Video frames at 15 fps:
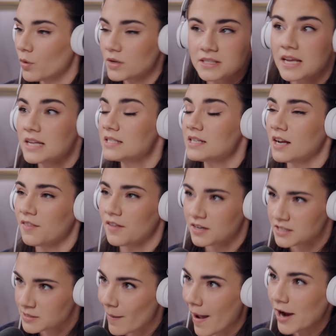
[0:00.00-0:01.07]
was the incident that
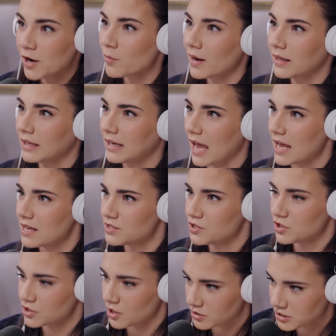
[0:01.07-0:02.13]
inspired Riley Gaines
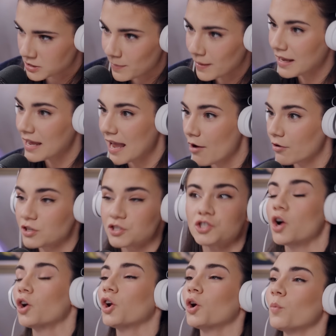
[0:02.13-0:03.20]
to start speaking out and
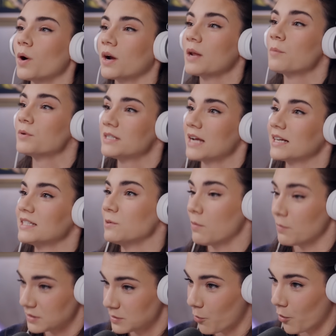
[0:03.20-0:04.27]
start her work in protecting
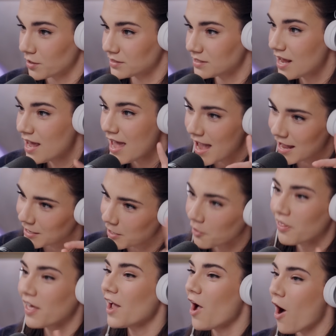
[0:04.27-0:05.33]
women's sports. And
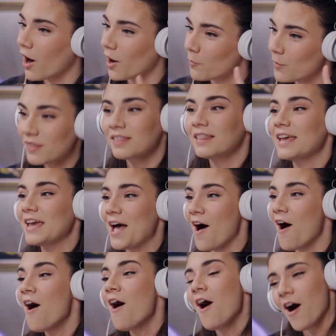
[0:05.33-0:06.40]
here they are with
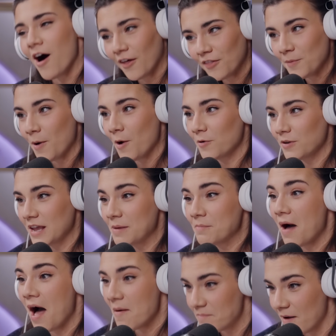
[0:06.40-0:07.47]
Lia on the podium
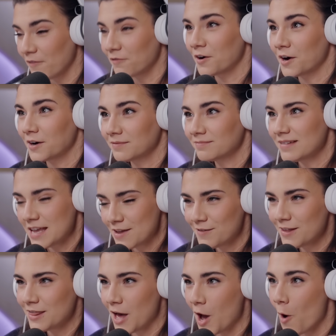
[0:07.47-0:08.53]
above her
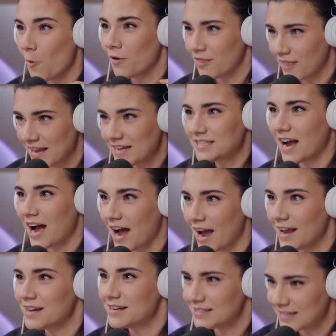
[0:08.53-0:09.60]
even though they
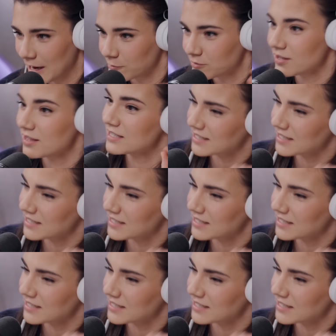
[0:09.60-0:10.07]
tied down to the